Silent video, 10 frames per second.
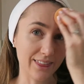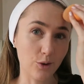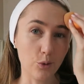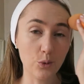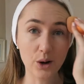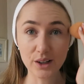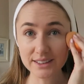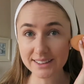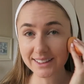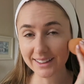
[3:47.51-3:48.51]
the
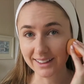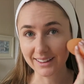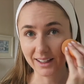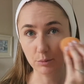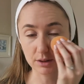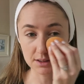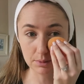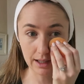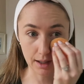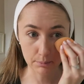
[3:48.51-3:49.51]
worst thing that can
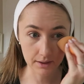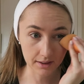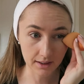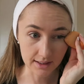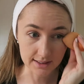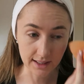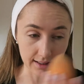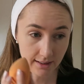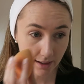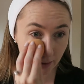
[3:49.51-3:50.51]
possibly happen is
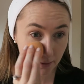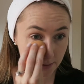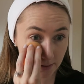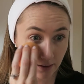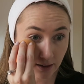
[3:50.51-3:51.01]
that it cakes.